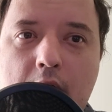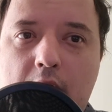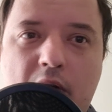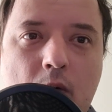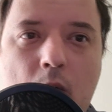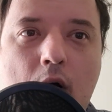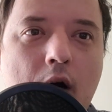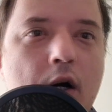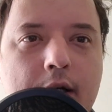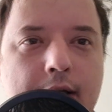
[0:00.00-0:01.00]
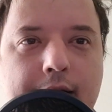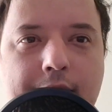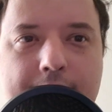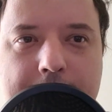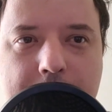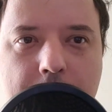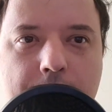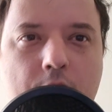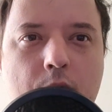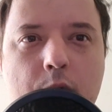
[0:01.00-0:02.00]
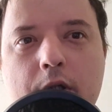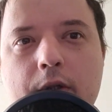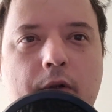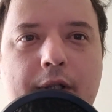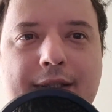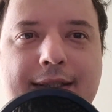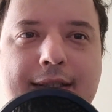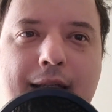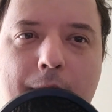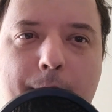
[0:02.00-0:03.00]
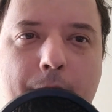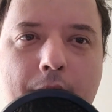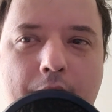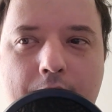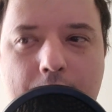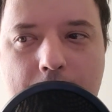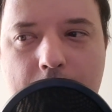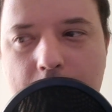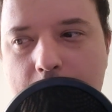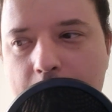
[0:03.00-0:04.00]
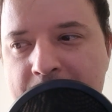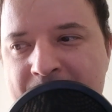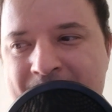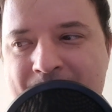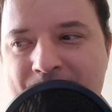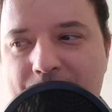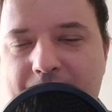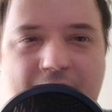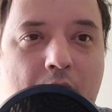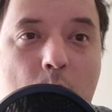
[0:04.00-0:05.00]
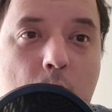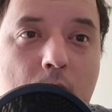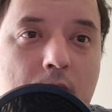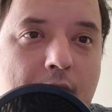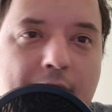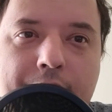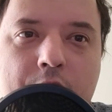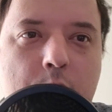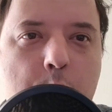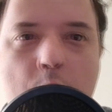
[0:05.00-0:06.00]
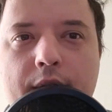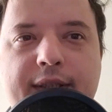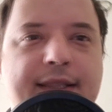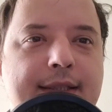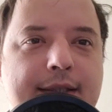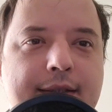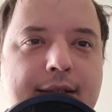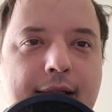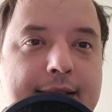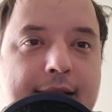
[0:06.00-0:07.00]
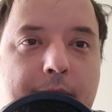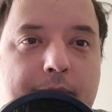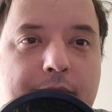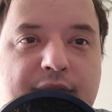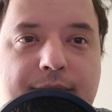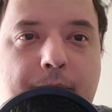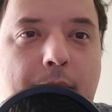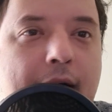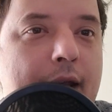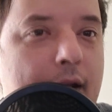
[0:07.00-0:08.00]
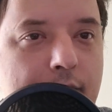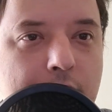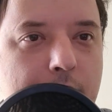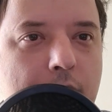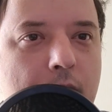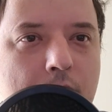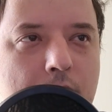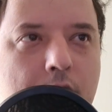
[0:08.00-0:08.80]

you are the next evolutionary step, and they will have no choice except just buying it from you,